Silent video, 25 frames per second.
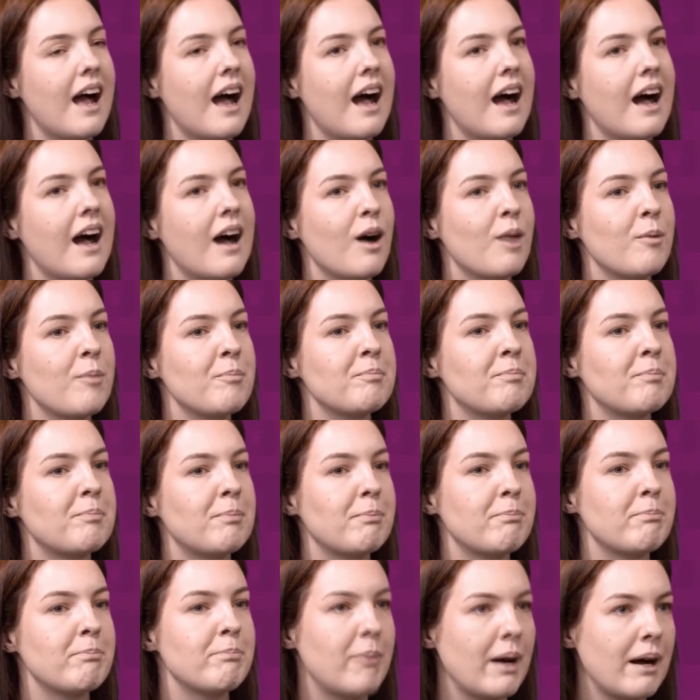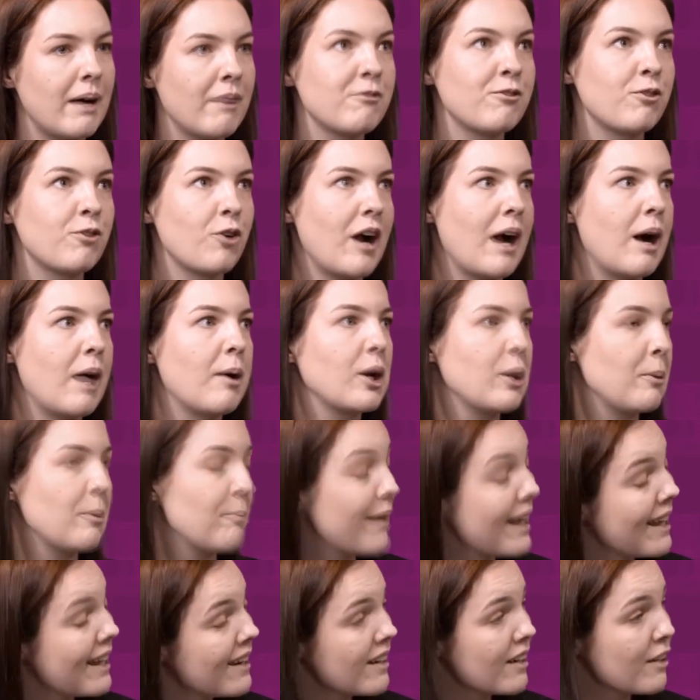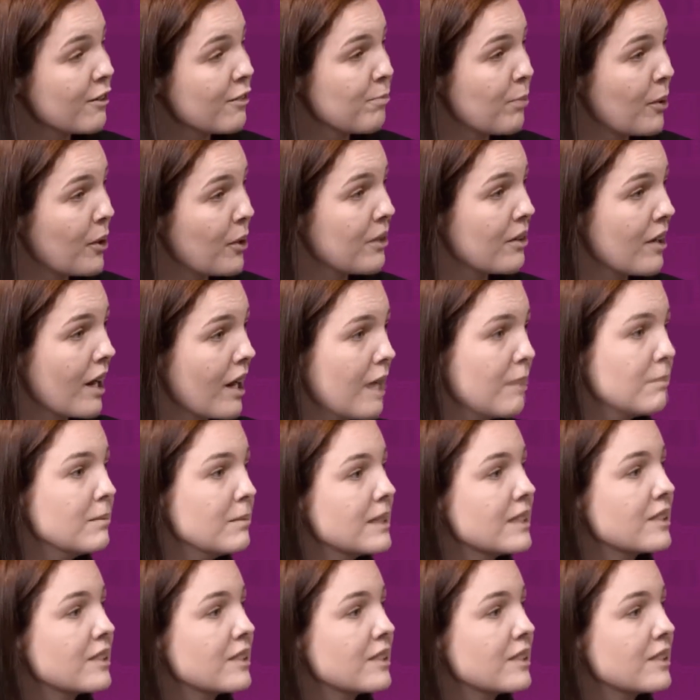But for our competitive programs,